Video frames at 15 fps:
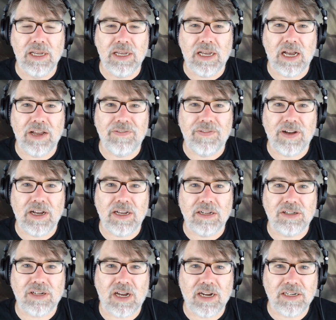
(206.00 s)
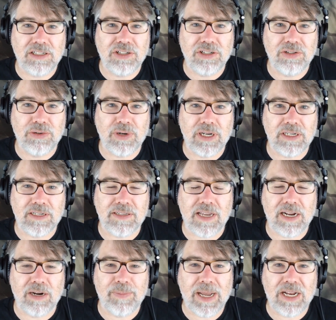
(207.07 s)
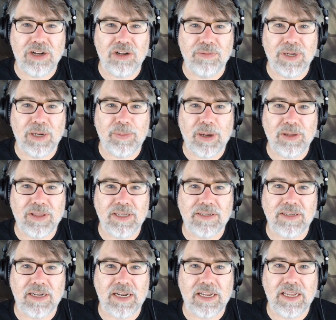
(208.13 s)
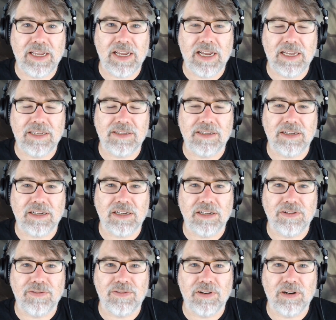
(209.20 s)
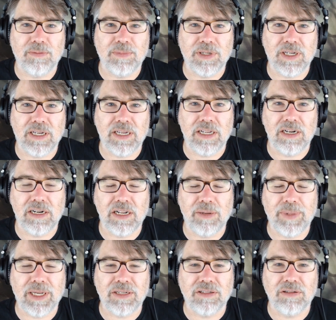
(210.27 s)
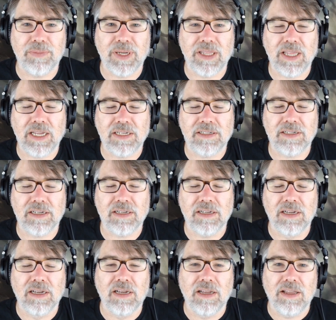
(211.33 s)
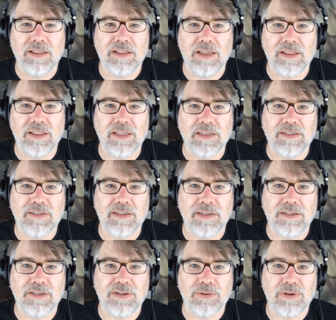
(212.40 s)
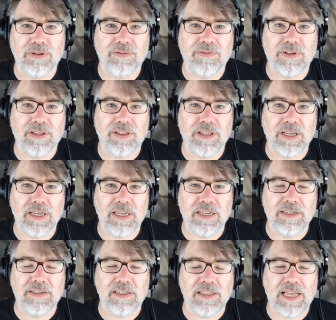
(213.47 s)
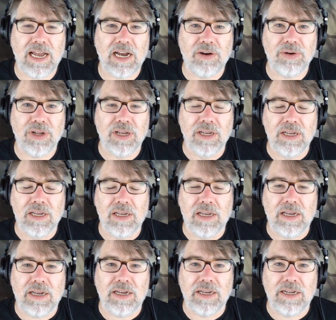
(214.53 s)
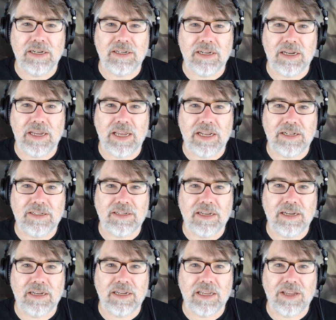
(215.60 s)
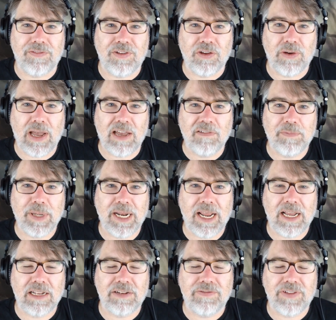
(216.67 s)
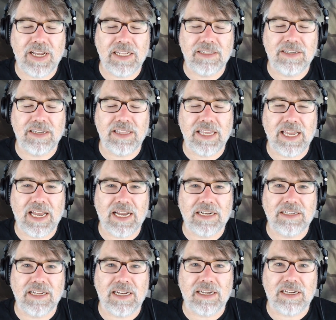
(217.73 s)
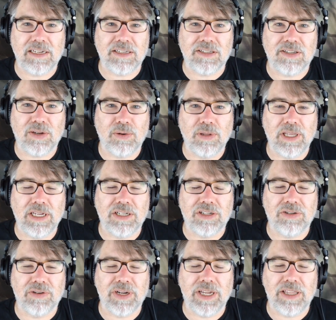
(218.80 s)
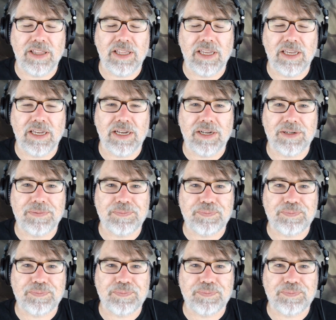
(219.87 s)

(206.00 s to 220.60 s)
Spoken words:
I've talked to designer Matt Newman about this, and he has confirmed in an email to me that that this sort of thing is allowed. And if you have been advancing the act deck solely during the